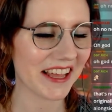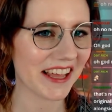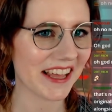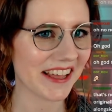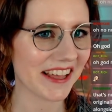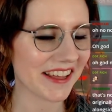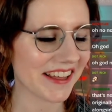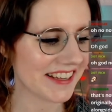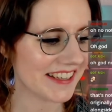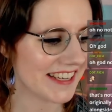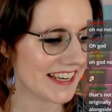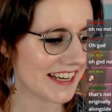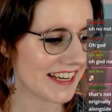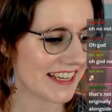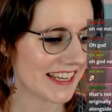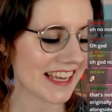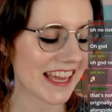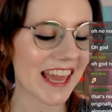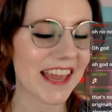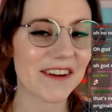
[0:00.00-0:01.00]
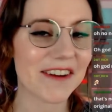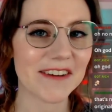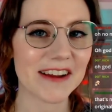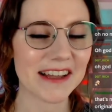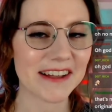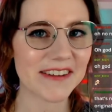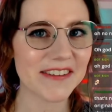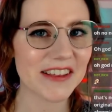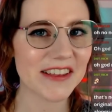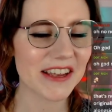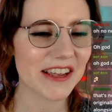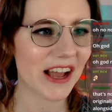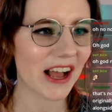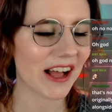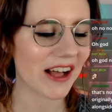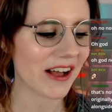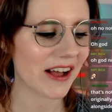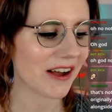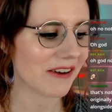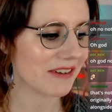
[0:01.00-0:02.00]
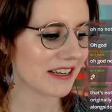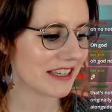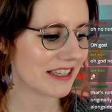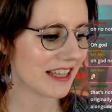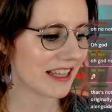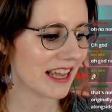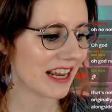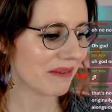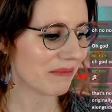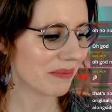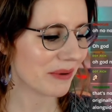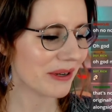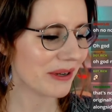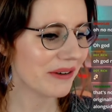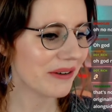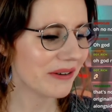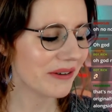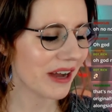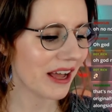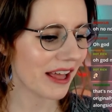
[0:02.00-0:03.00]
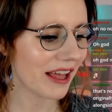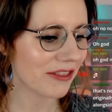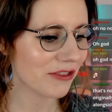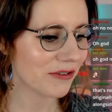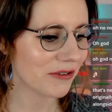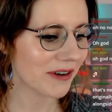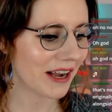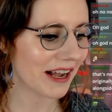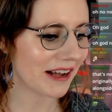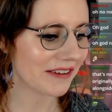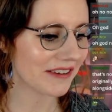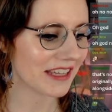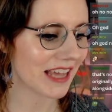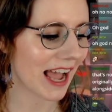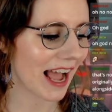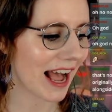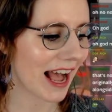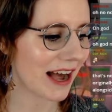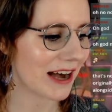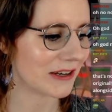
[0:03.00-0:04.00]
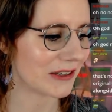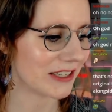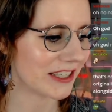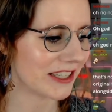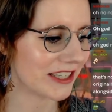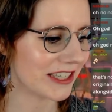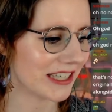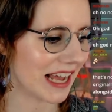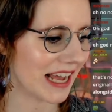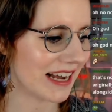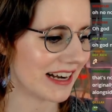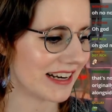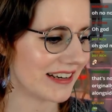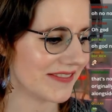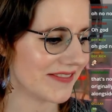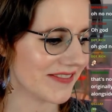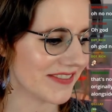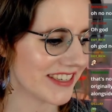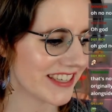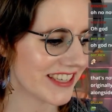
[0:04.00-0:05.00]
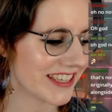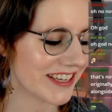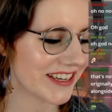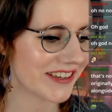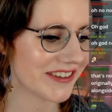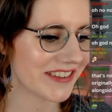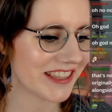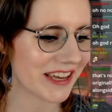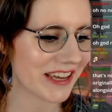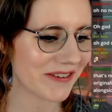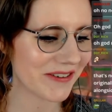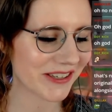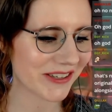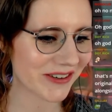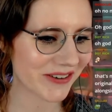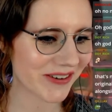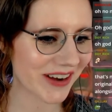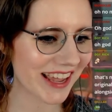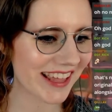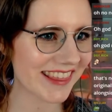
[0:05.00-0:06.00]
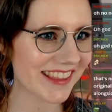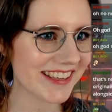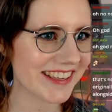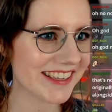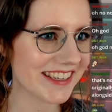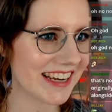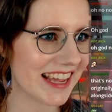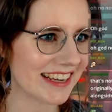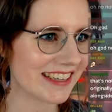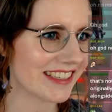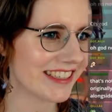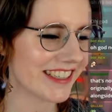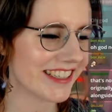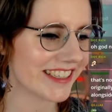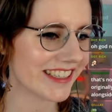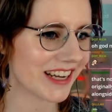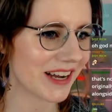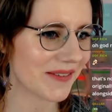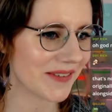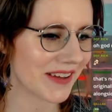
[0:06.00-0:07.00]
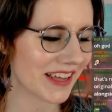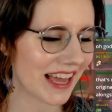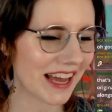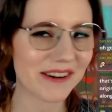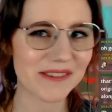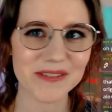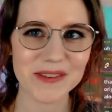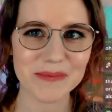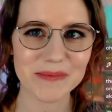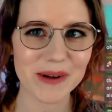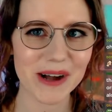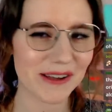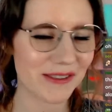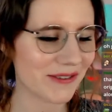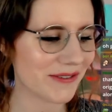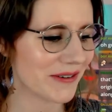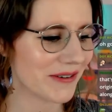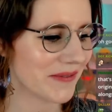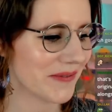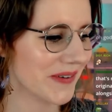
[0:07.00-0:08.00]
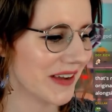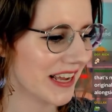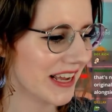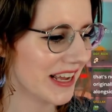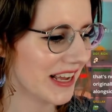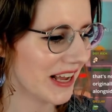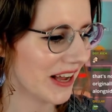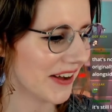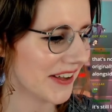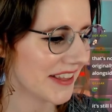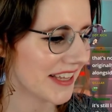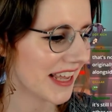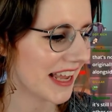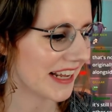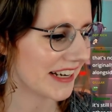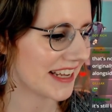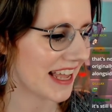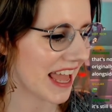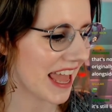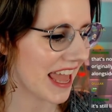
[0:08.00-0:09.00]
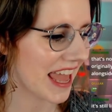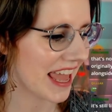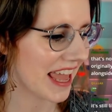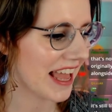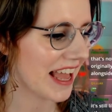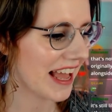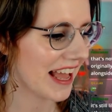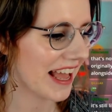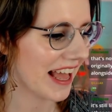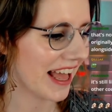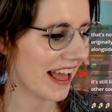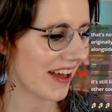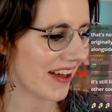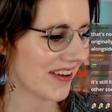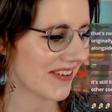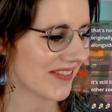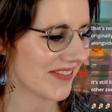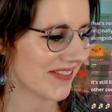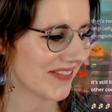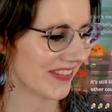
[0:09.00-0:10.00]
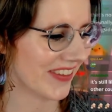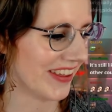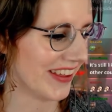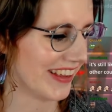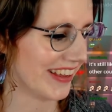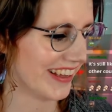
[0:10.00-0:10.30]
uh, sitting area uh, which then blew throughout the house. Um, so there was quite the stench coming out of the bathroom on that day. Um,